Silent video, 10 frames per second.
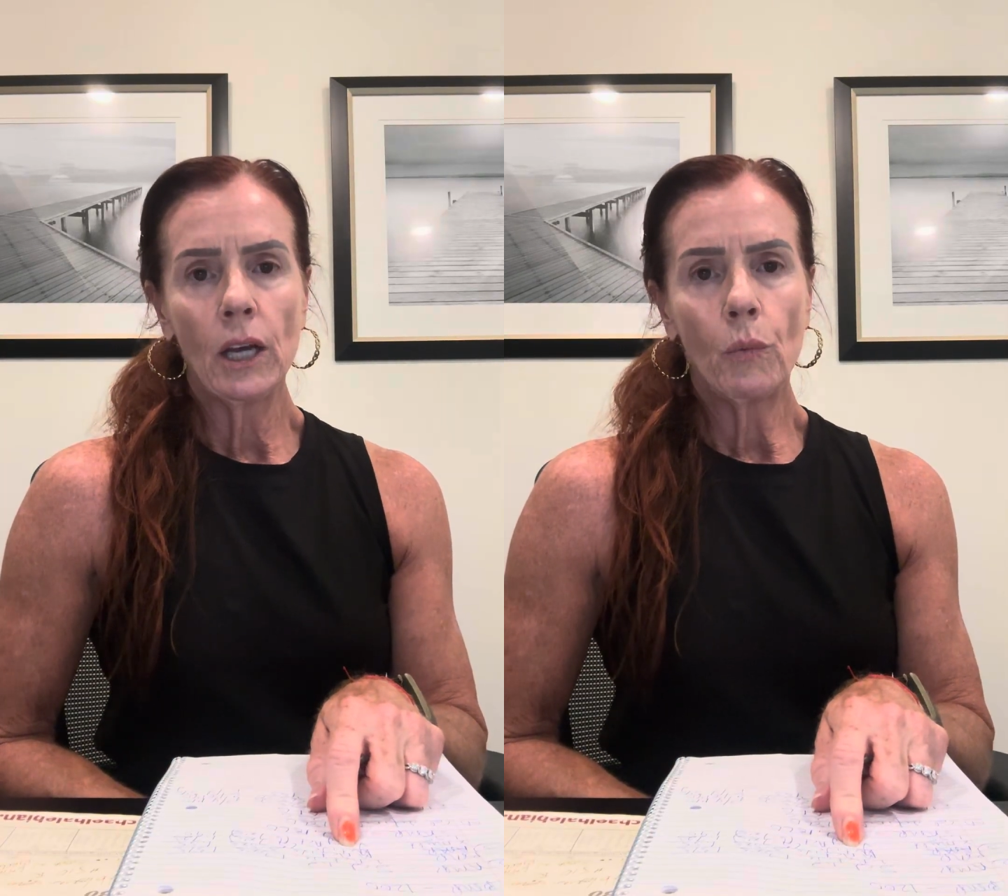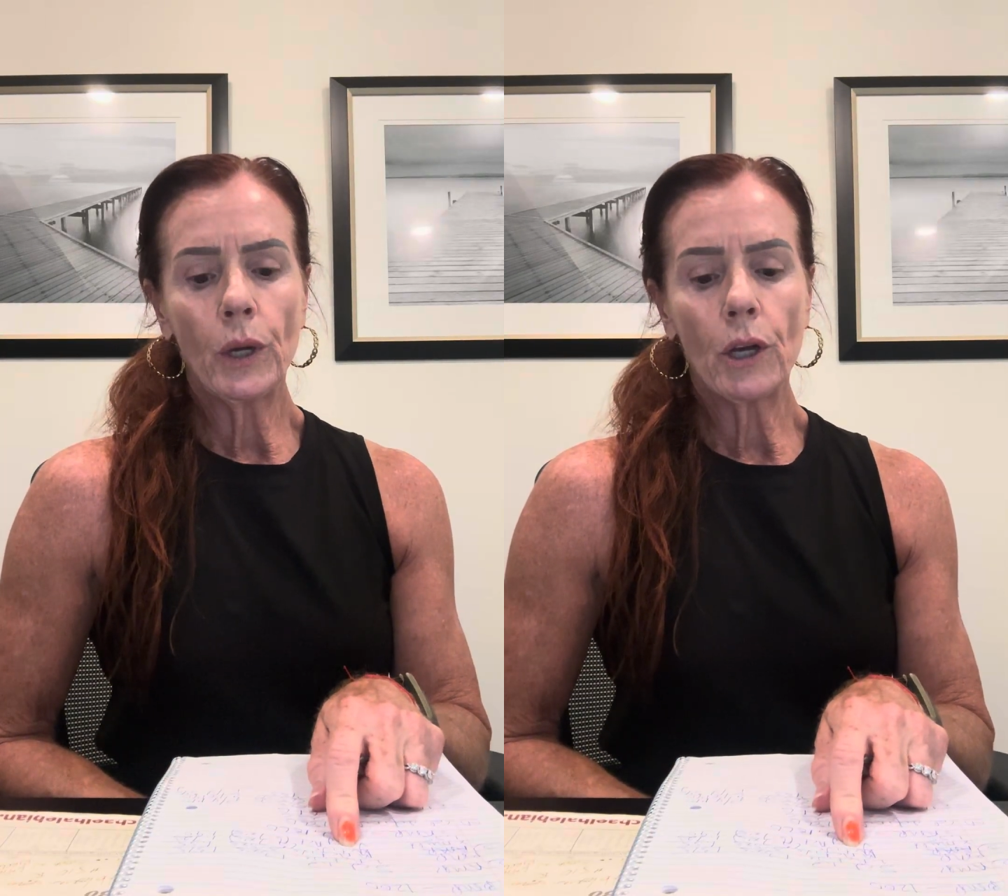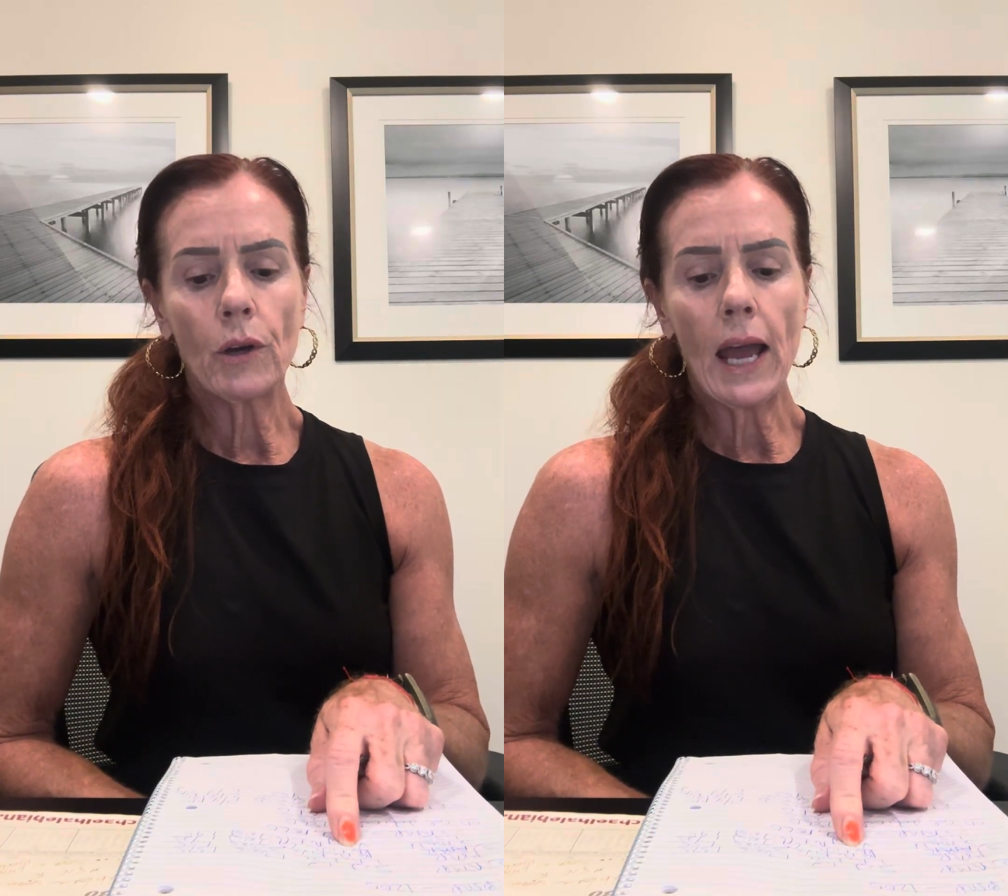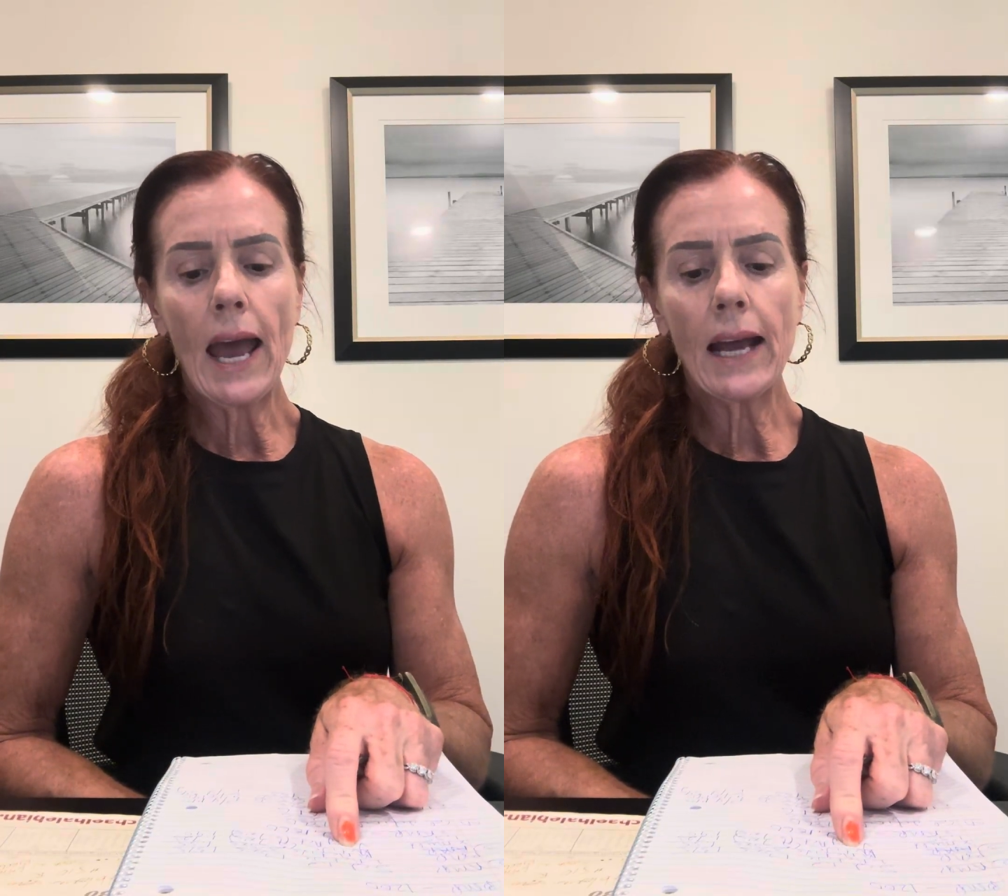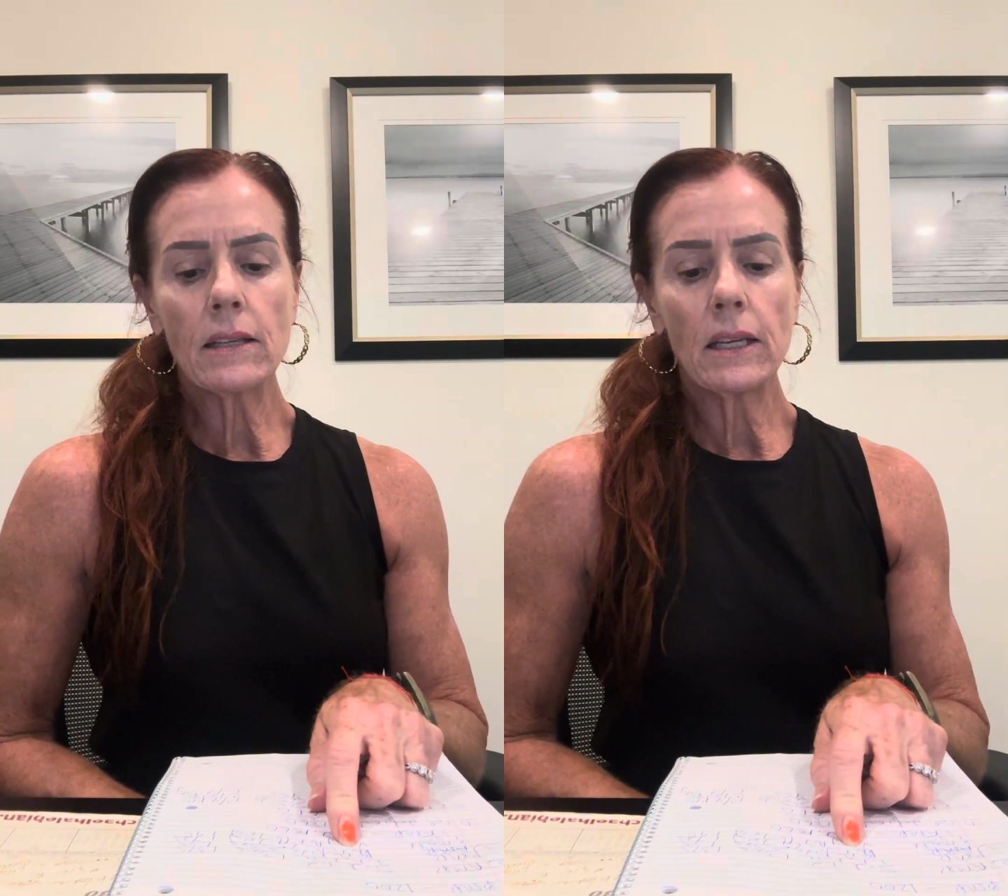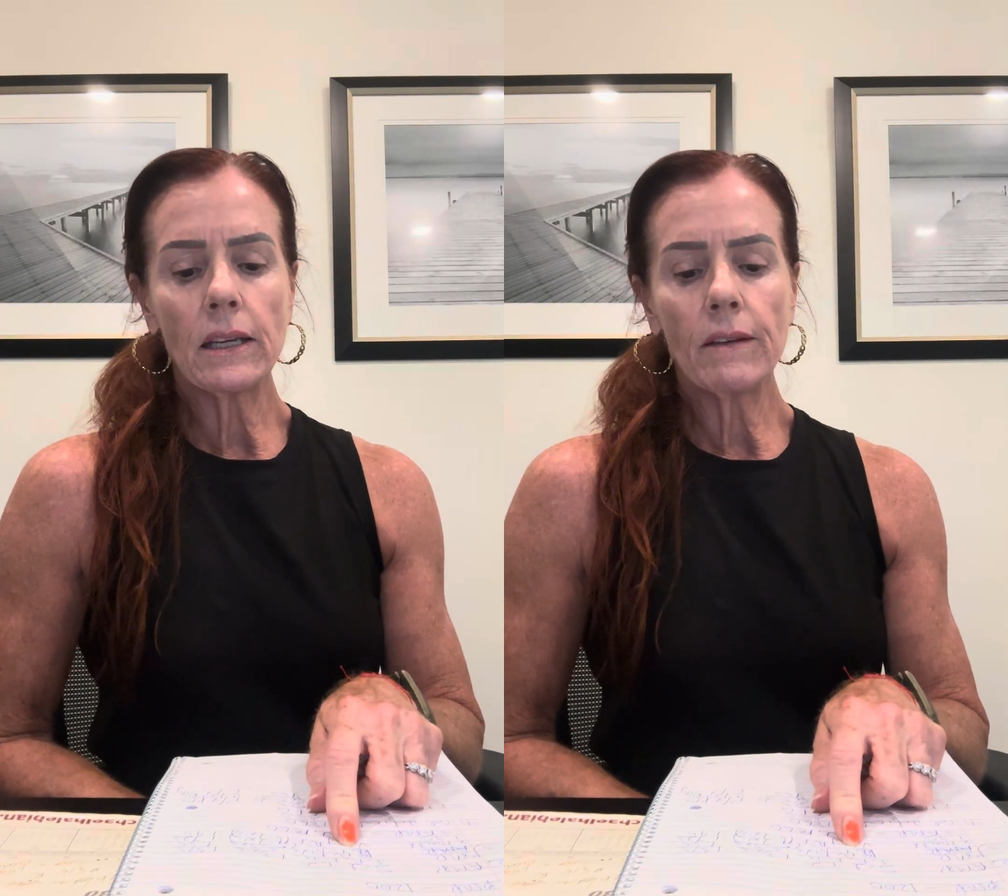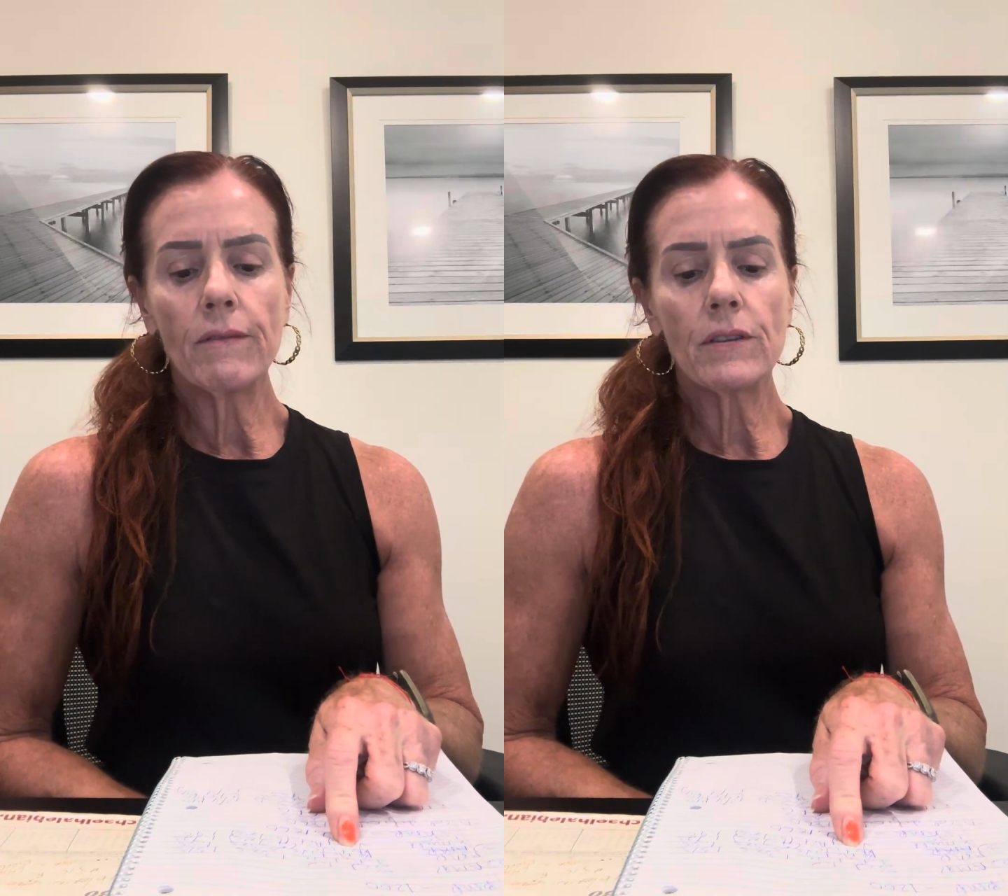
We go to active,